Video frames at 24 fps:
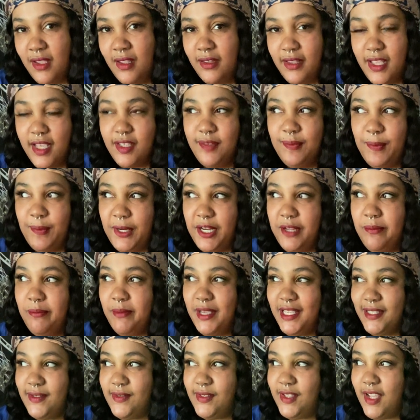That's pretty
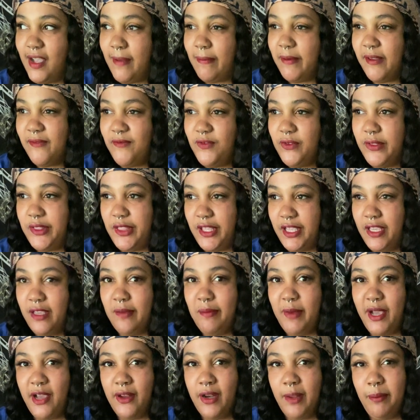messed up if you think
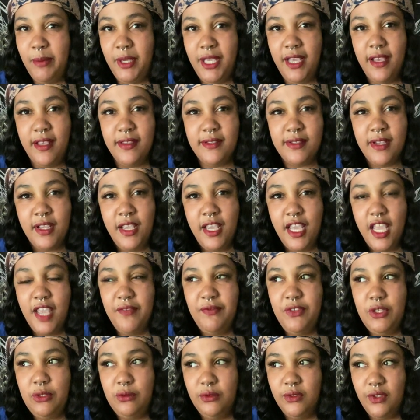about it, because if
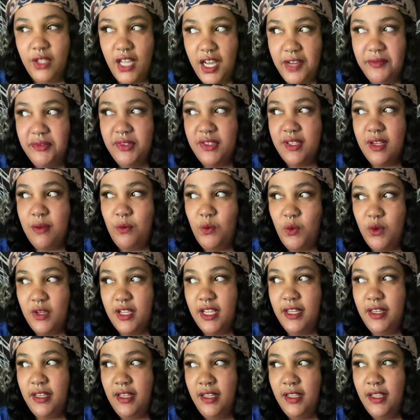you love
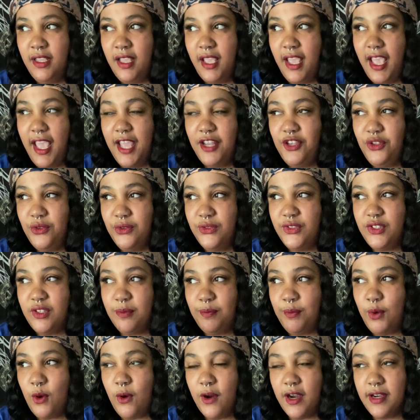someone and you
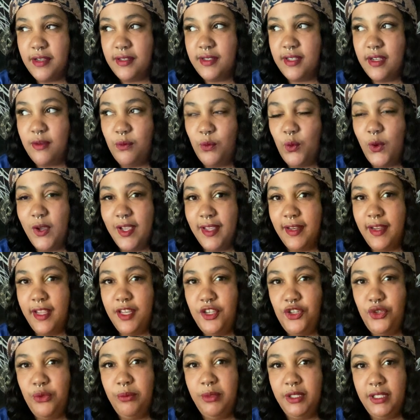support someone
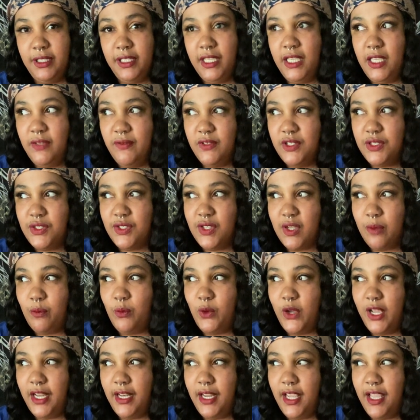and you believe in
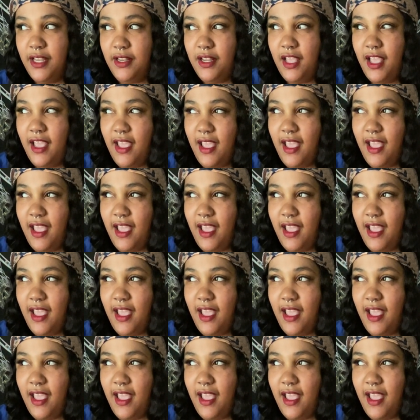someone, and